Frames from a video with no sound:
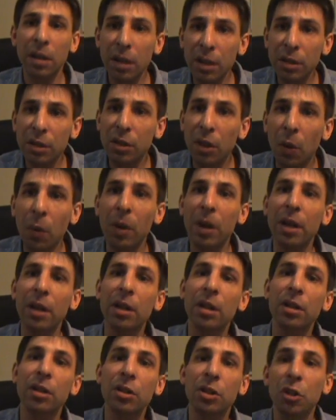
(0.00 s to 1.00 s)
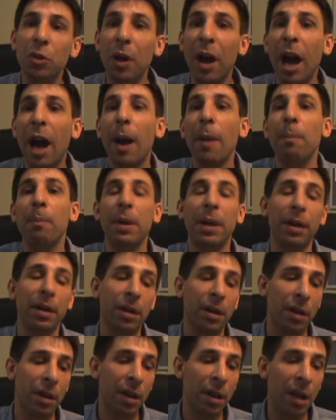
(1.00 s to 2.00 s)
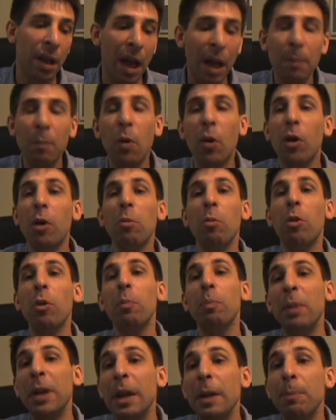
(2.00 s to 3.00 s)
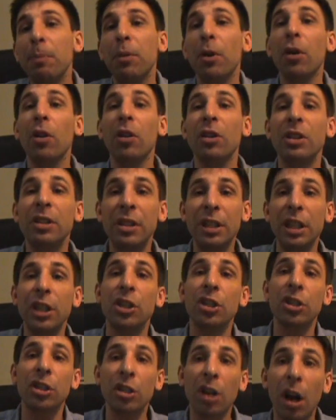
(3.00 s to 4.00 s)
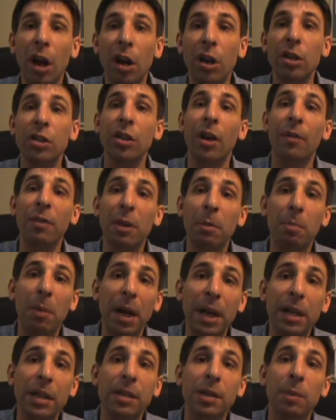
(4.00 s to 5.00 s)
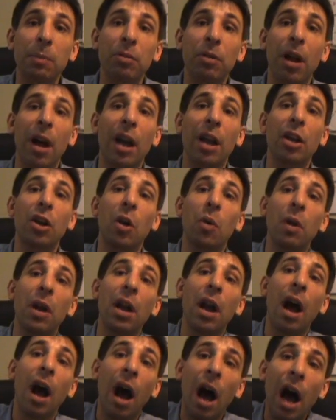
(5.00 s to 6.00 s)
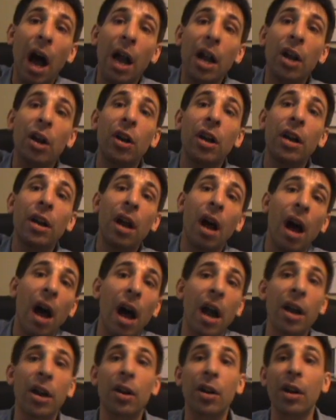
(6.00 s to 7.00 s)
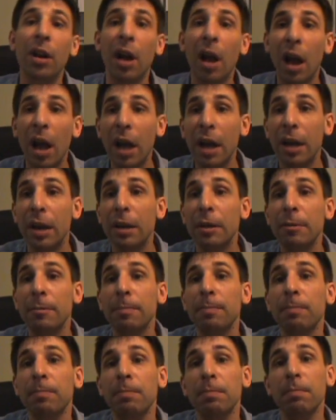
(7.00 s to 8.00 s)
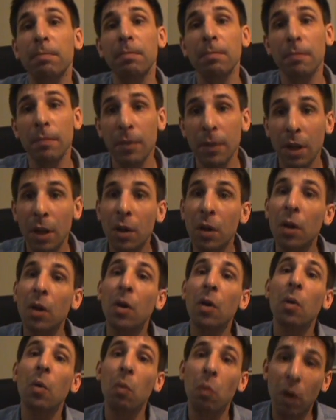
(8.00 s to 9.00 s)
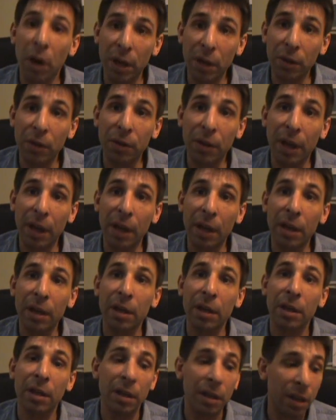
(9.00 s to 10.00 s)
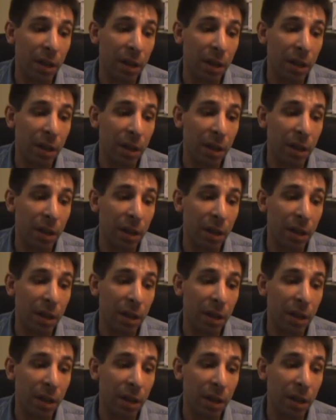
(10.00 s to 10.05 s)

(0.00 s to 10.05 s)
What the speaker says: is going to happen? More and more people see charts of the money supply going higher and higher and higher. What do you think